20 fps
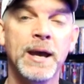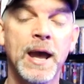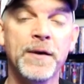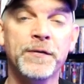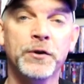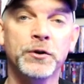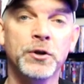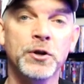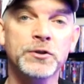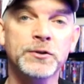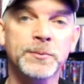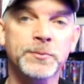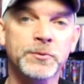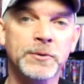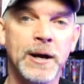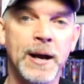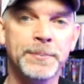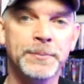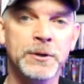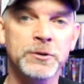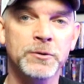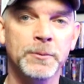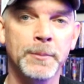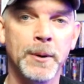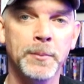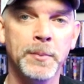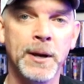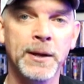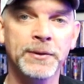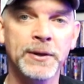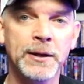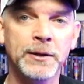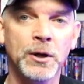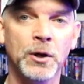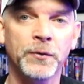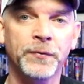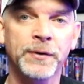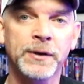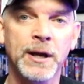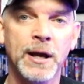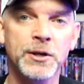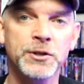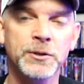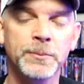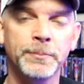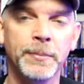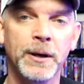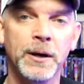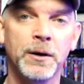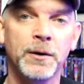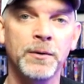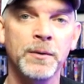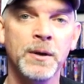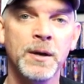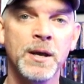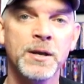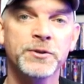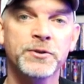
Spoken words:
If you do subscribe, please remember to hit that notification bell